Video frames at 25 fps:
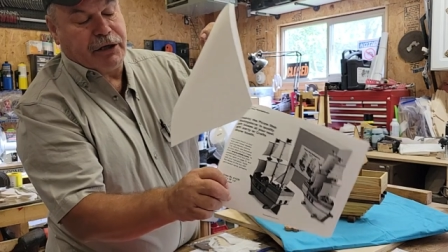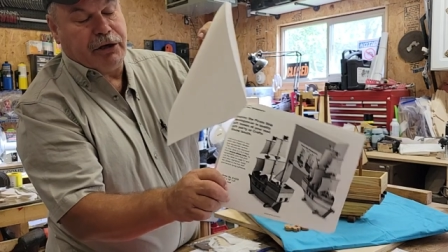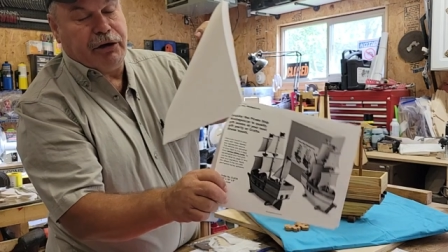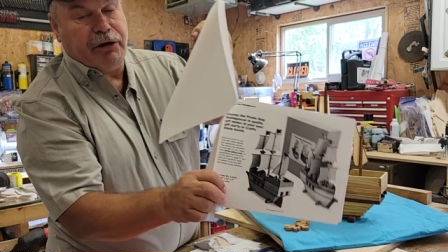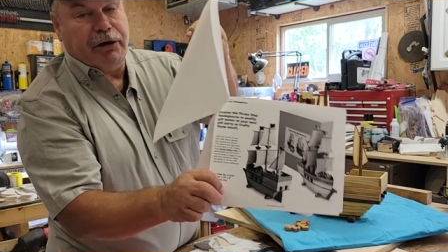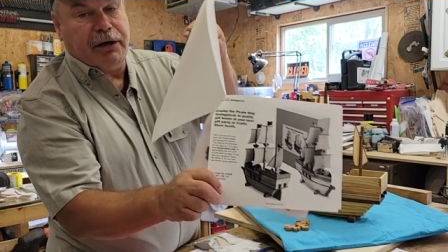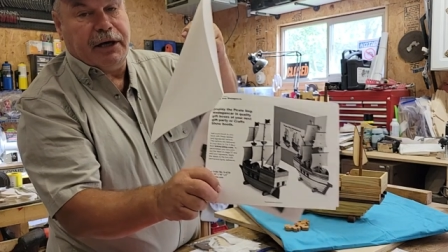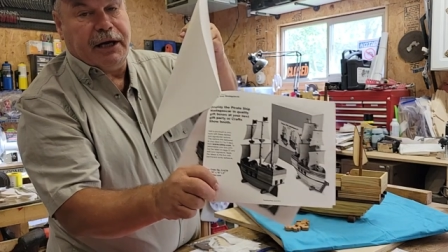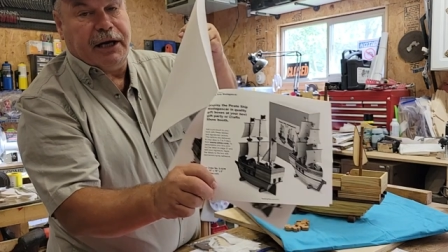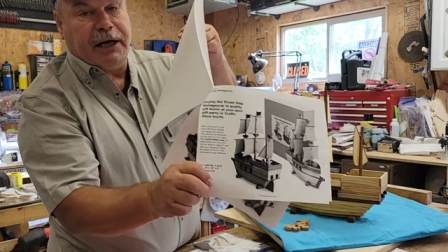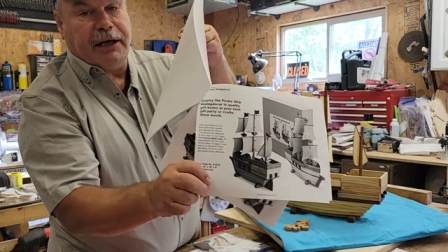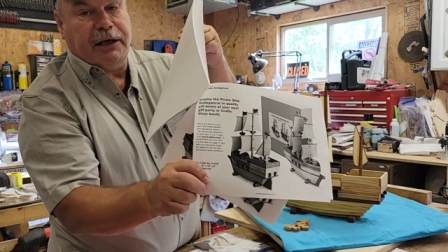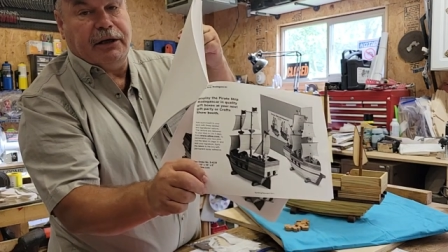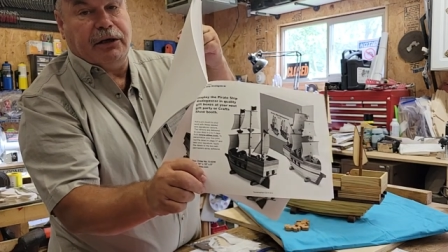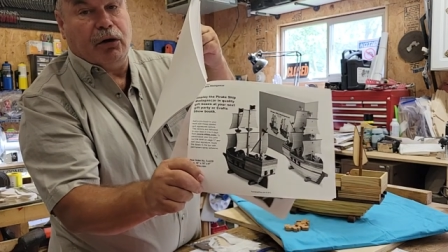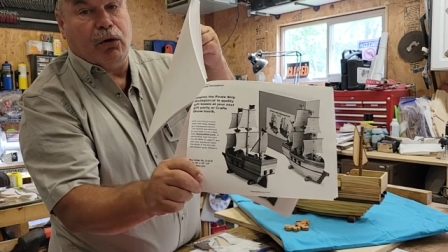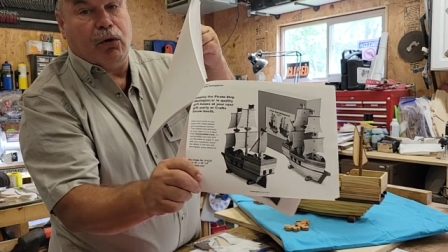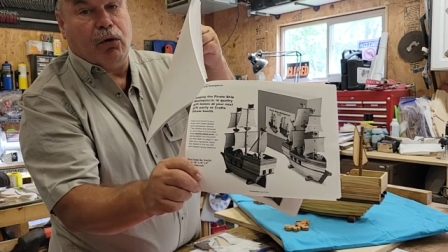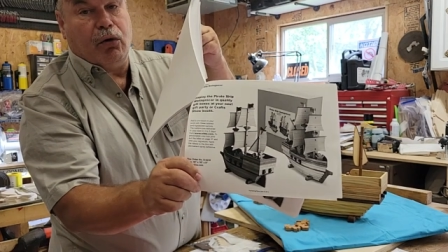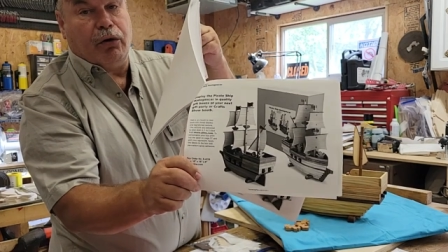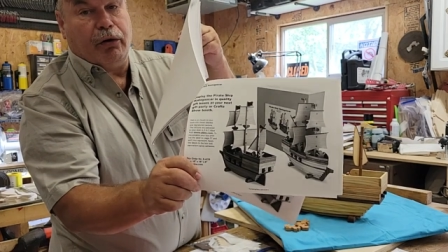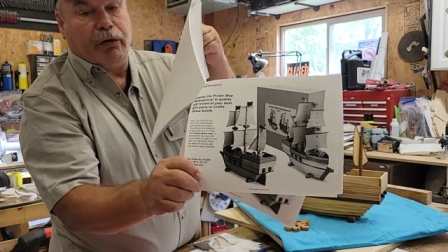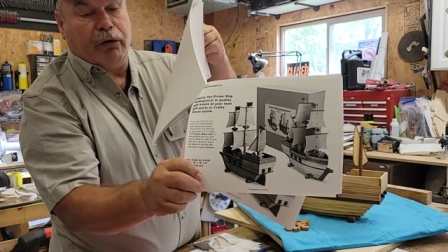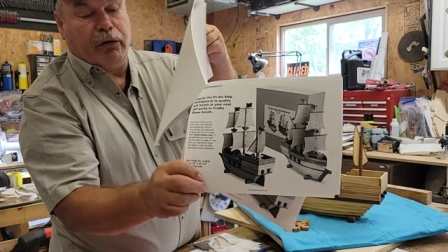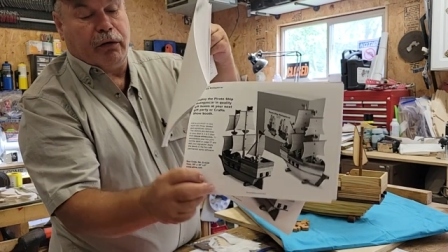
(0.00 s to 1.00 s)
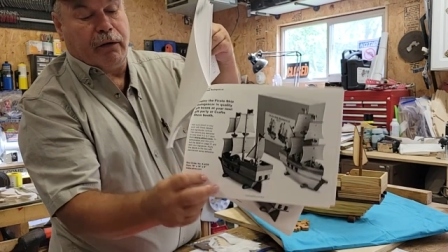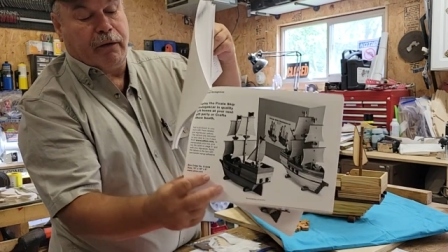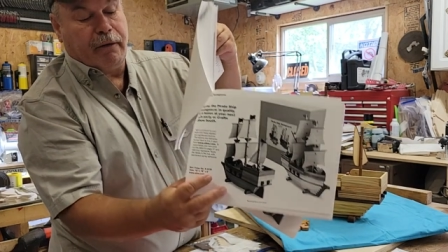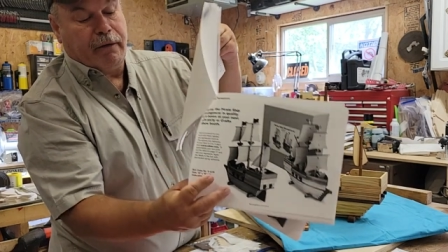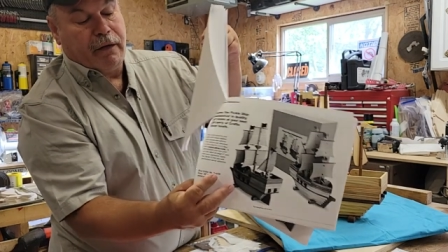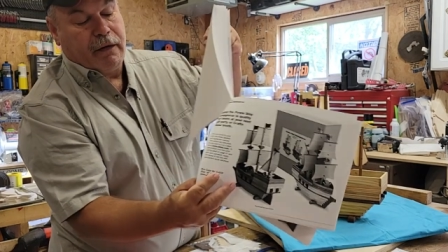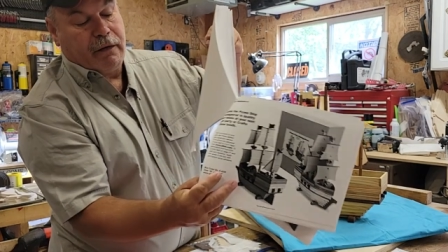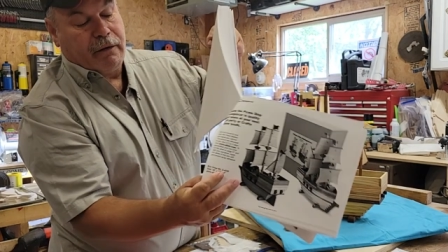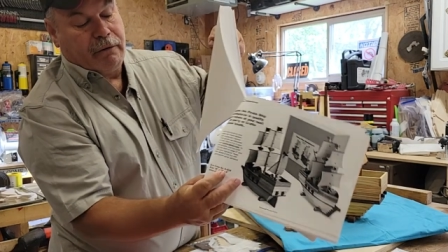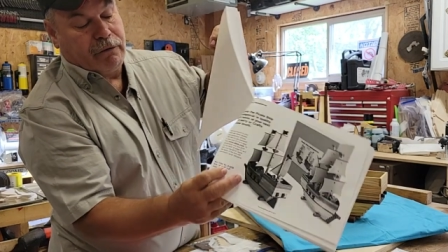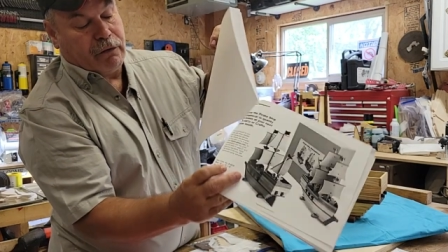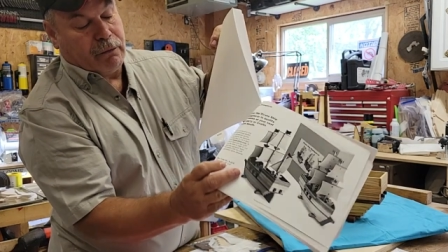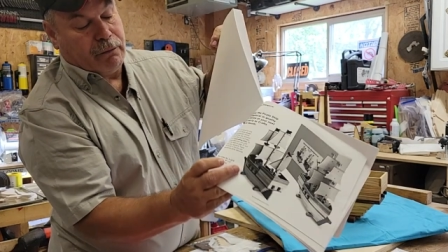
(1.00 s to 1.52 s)
that you need to order
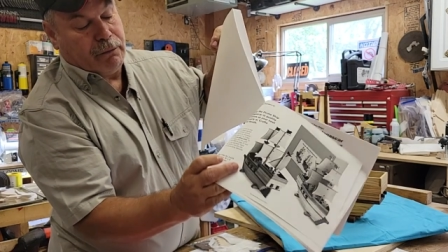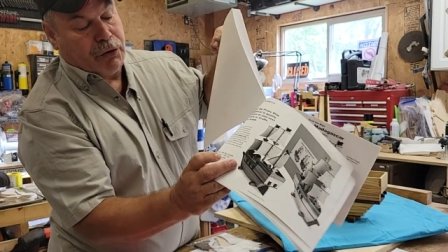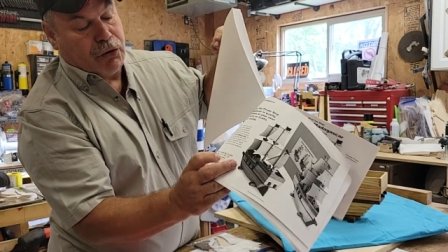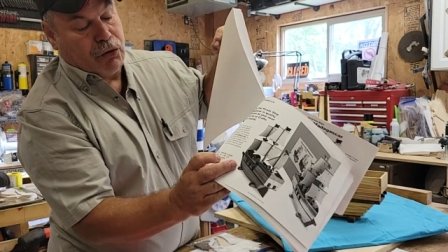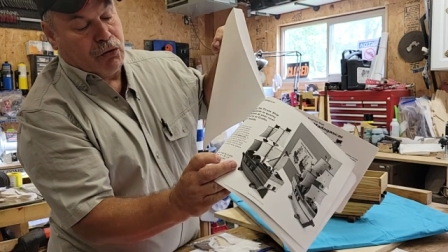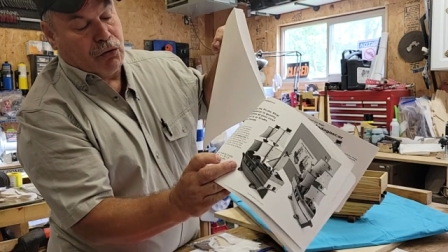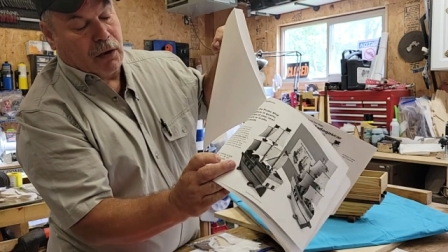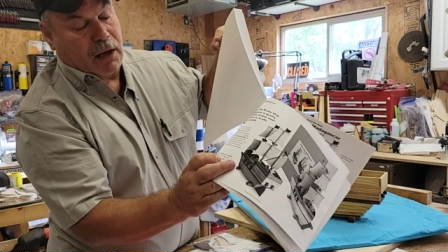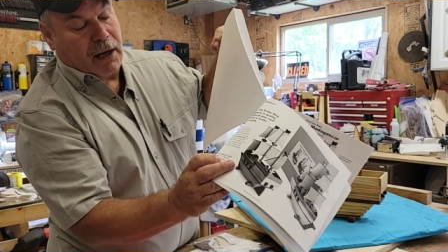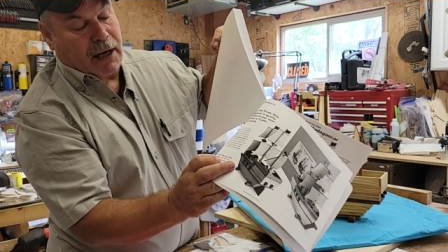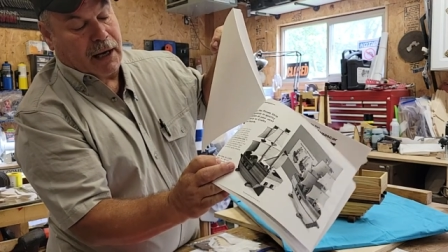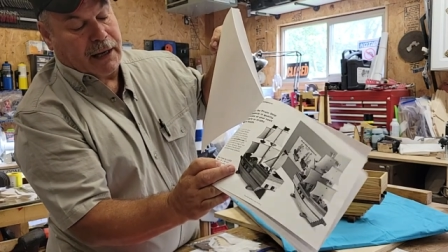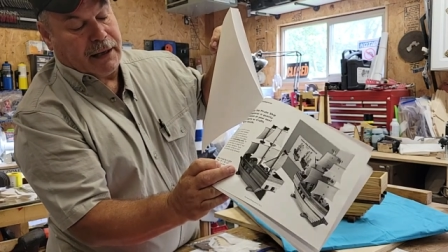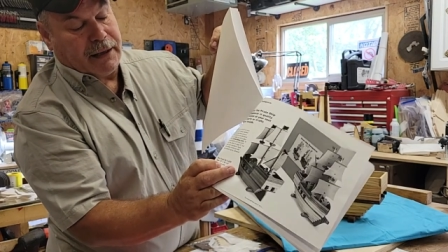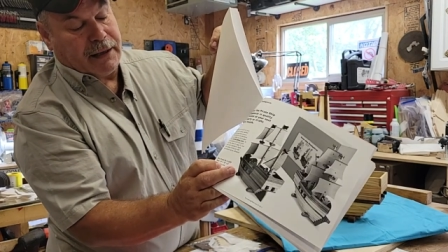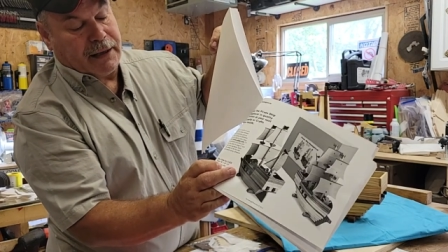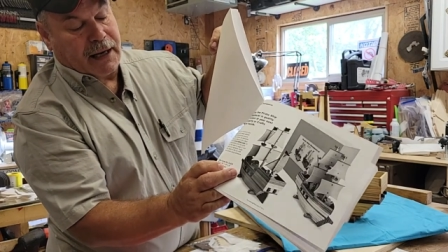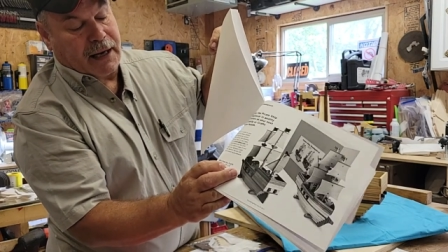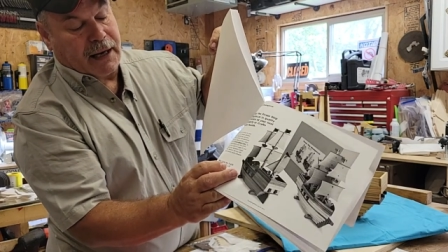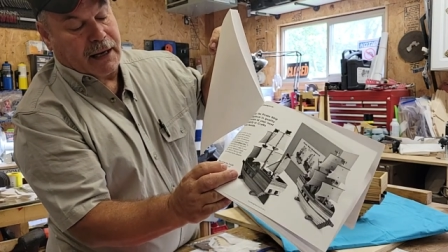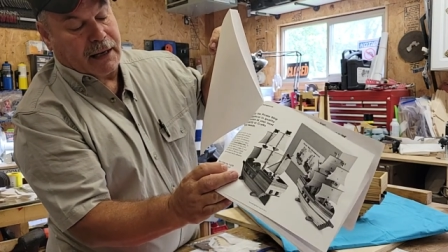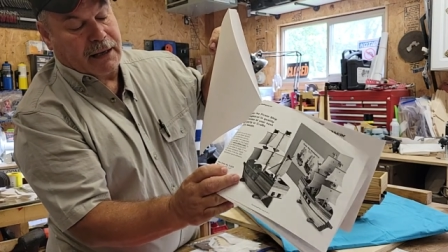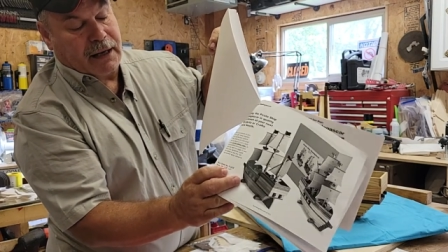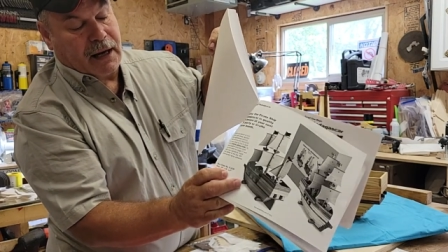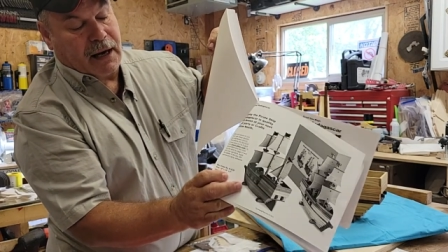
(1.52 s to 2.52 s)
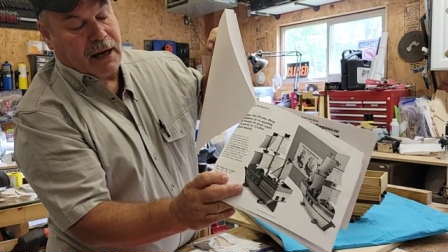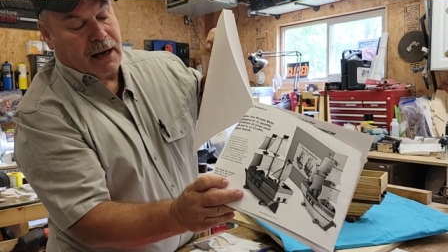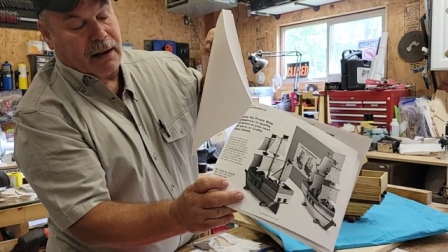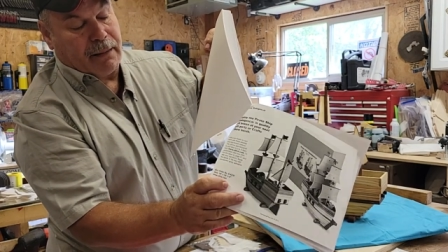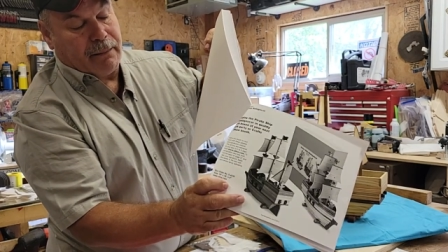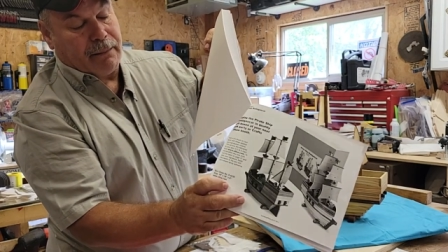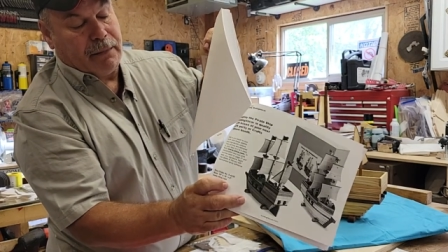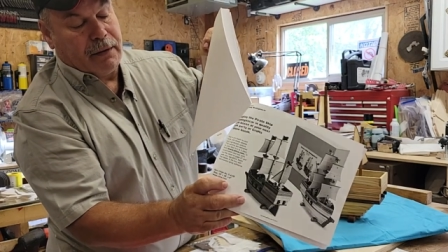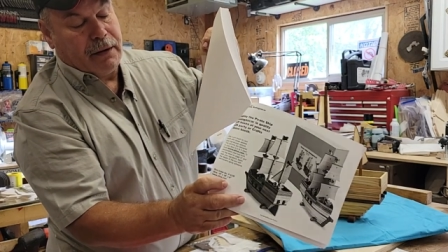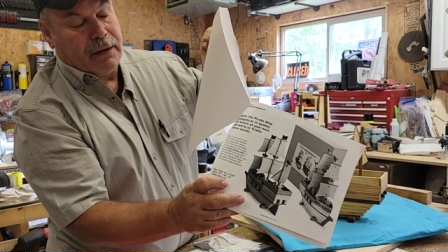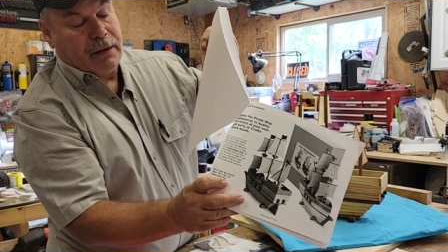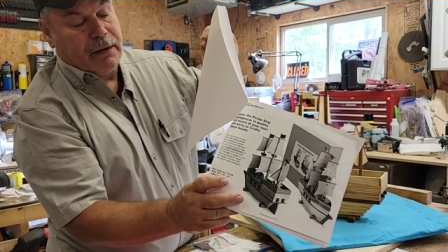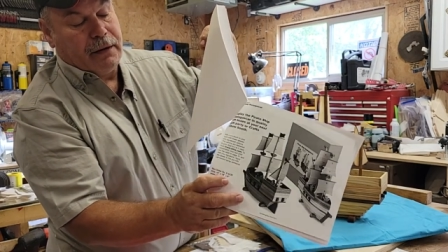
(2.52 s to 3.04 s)
from
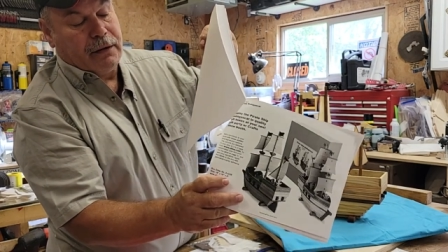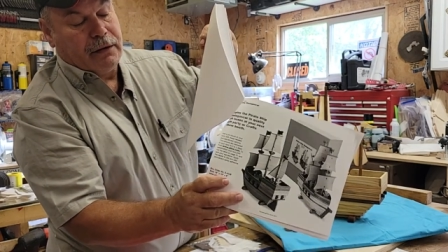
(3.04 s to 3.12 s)
uline.com